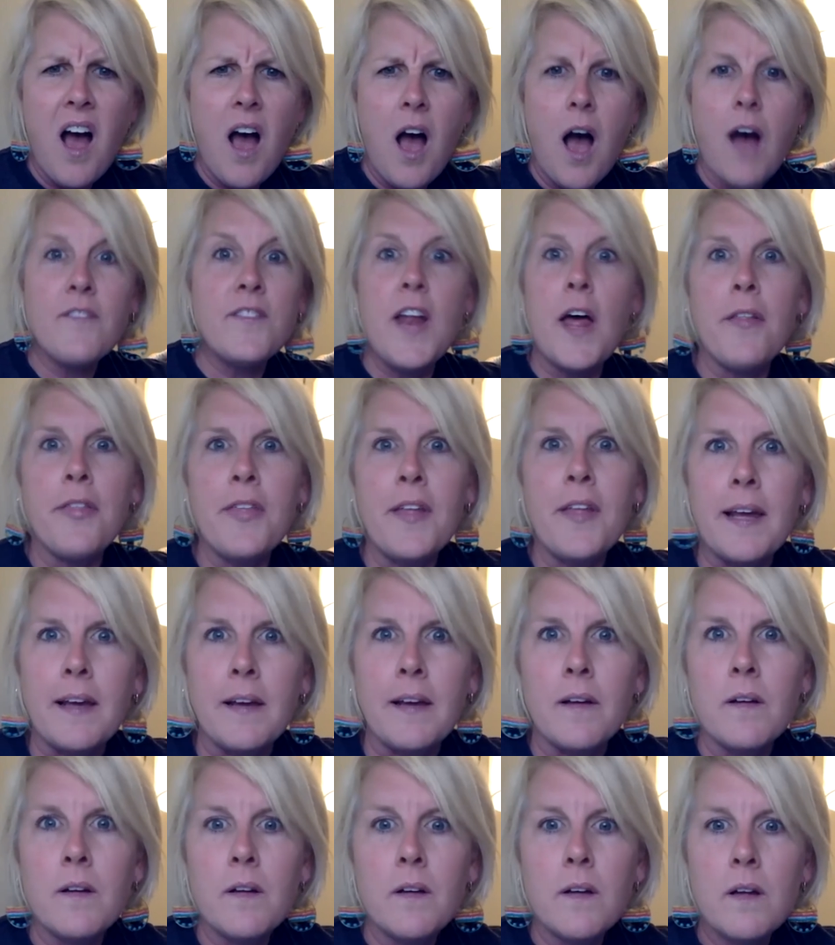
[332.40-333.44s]
Of nothing.
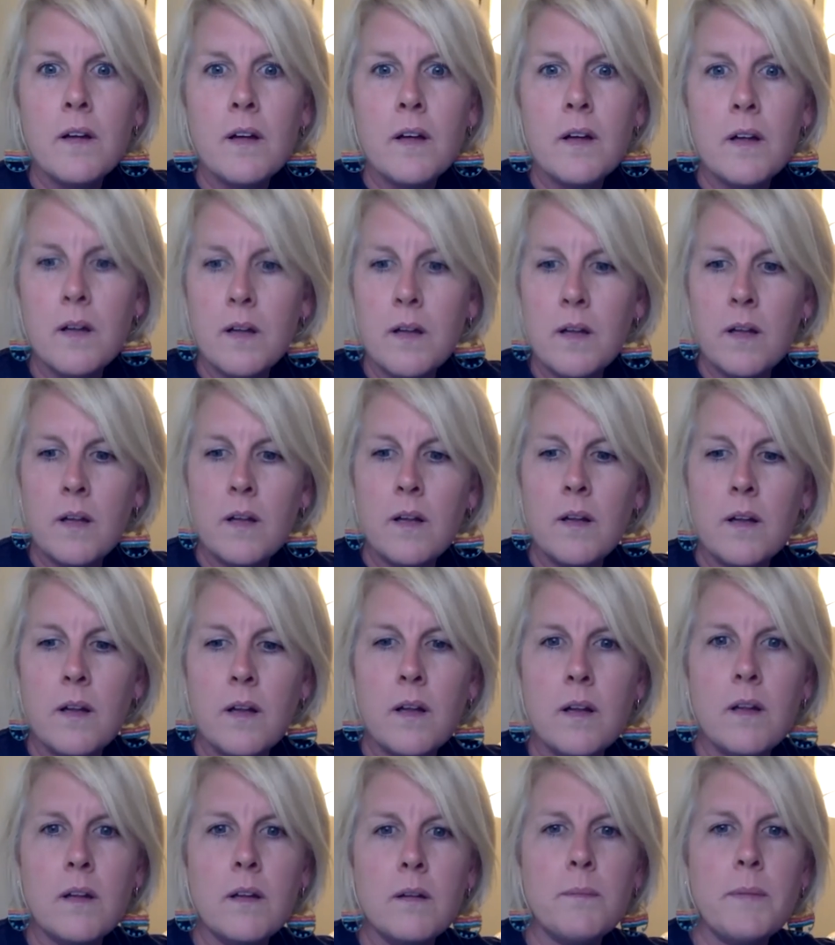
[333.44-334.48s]

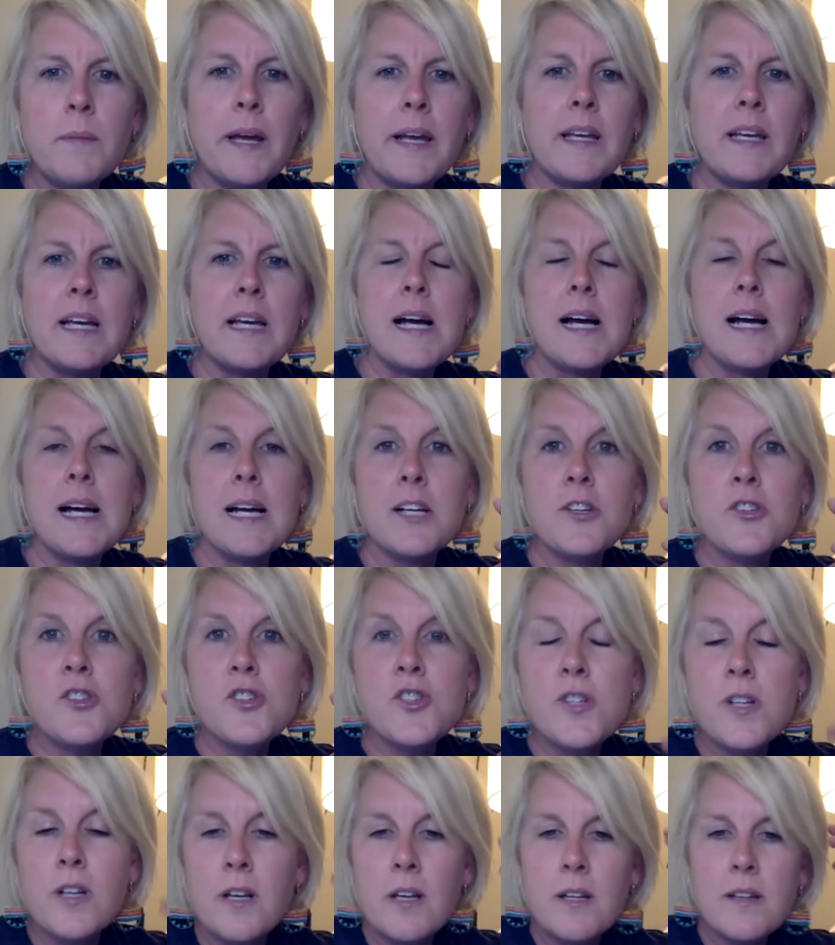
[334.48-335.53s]
Oh my
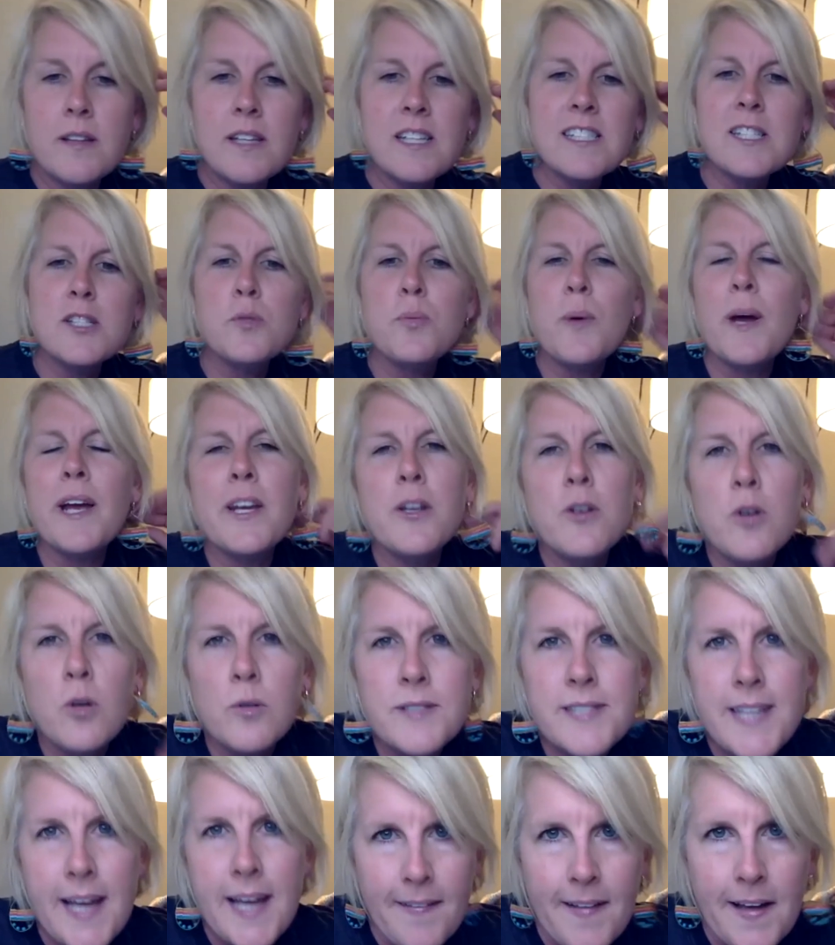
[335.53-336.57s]
gosh. This is why you
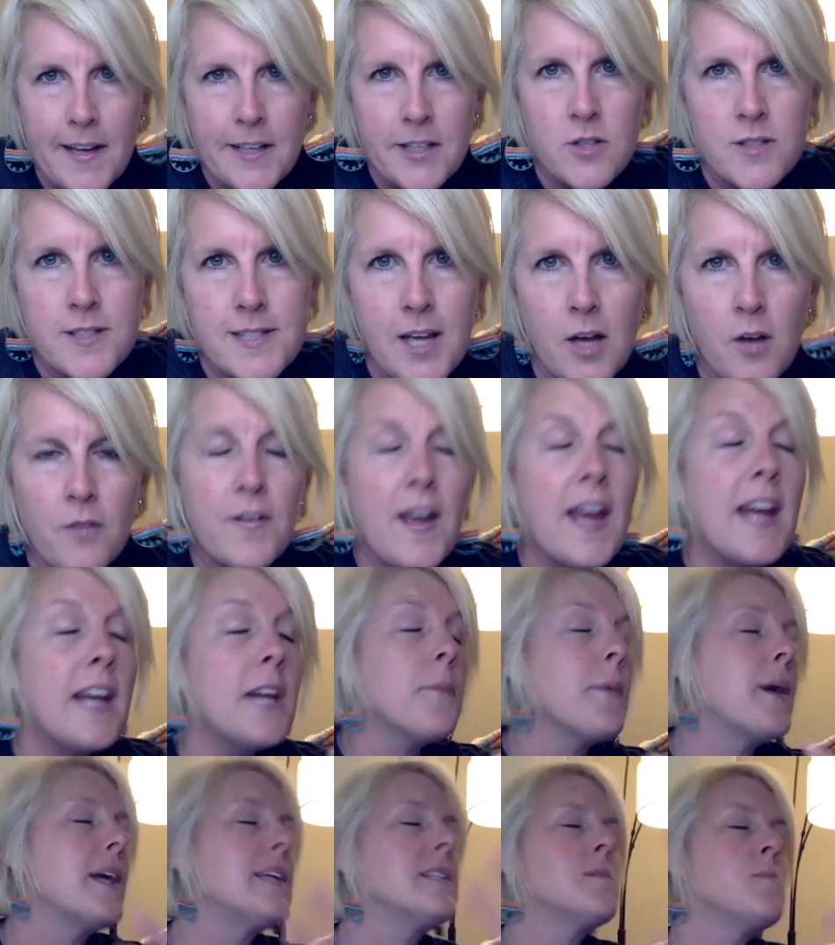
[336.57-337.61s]
don't tell on yourself.
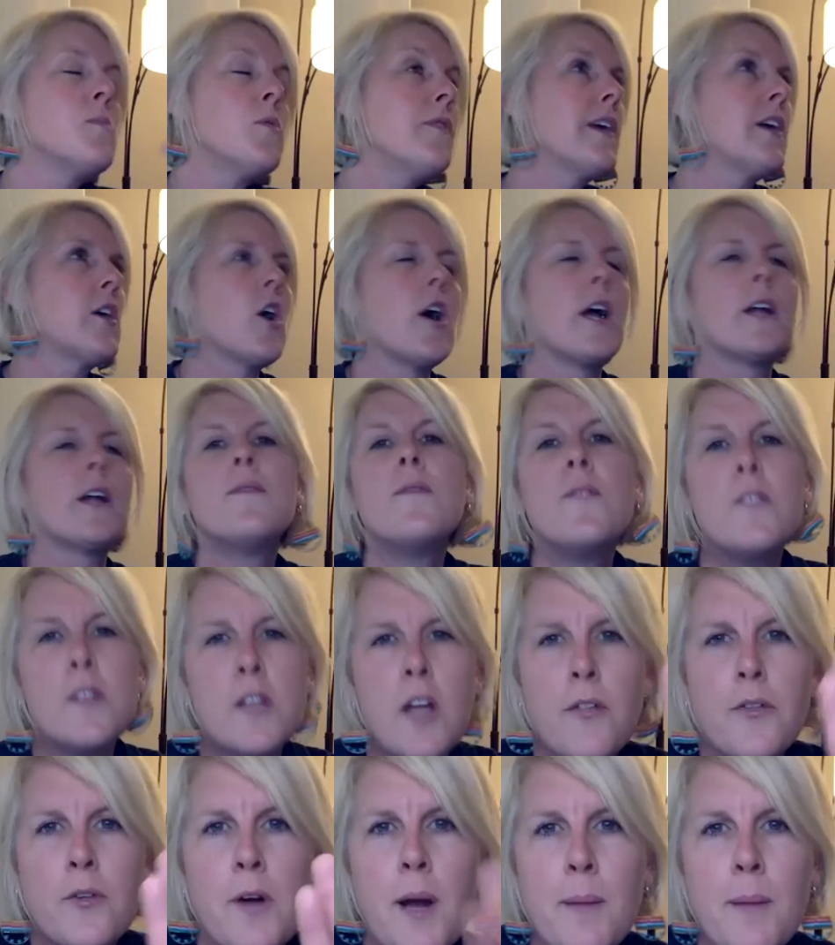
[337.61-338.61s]
Anyways, moving on. Another